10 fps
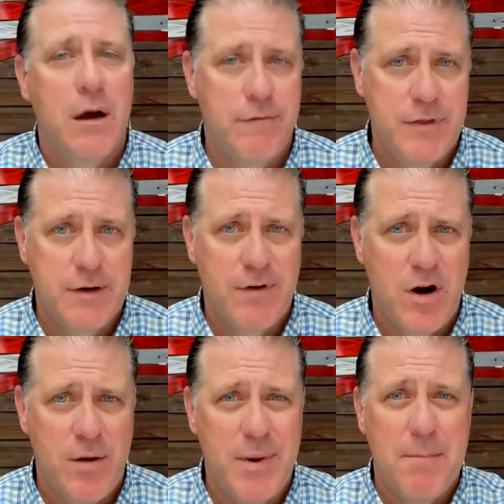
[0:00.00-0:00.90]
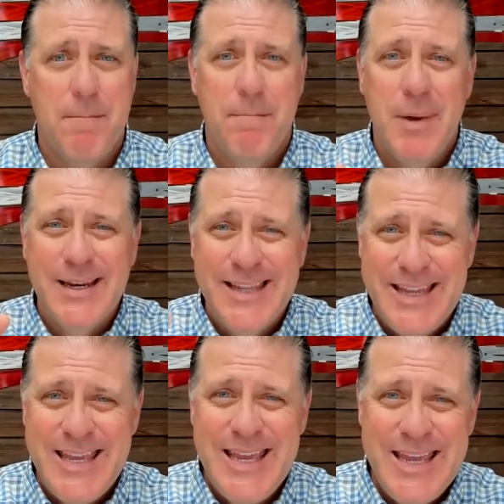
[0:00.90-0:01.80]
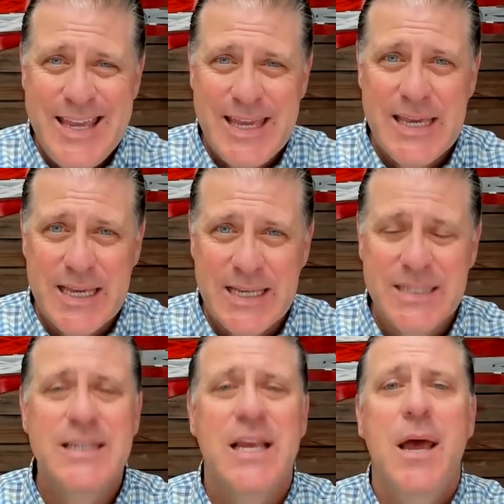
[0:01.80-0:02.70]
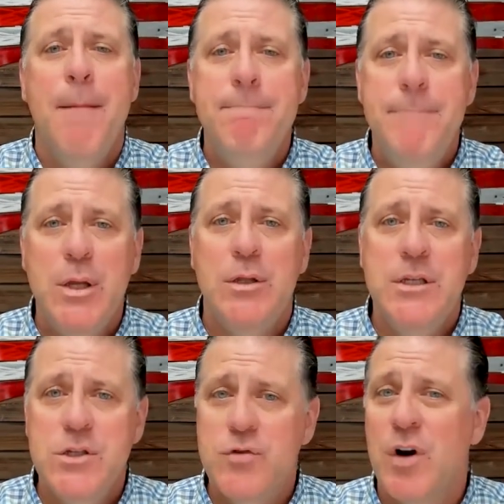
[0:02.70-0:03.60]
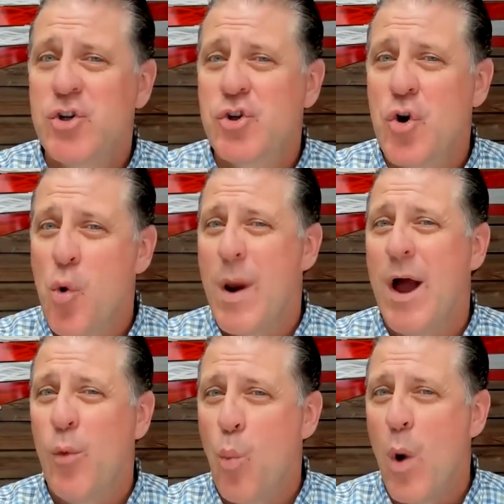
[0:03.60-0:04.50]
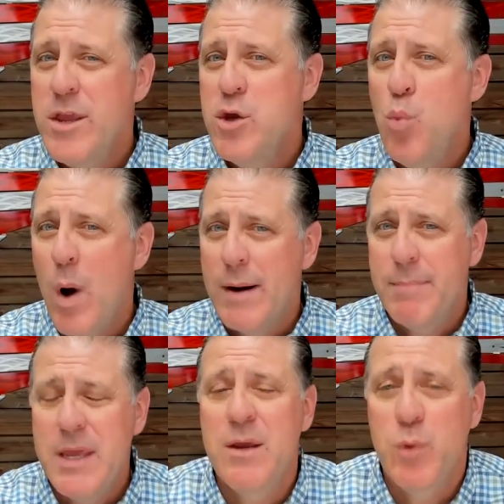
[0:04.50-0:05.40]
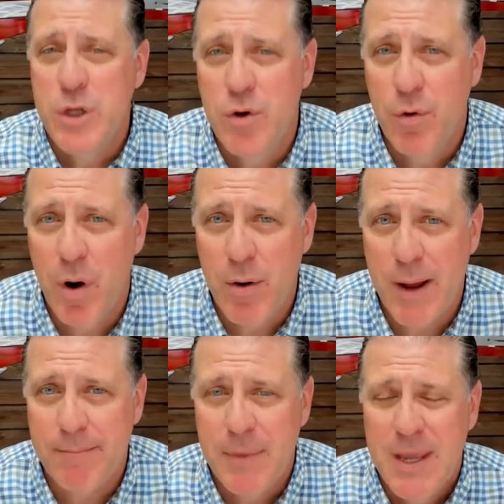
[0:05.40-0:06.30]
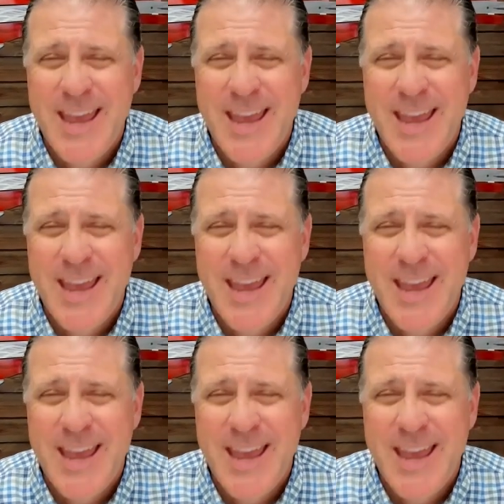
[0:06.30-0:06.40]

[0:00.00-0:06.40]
of the environment? But key is building structure around what you want to be when you grow up.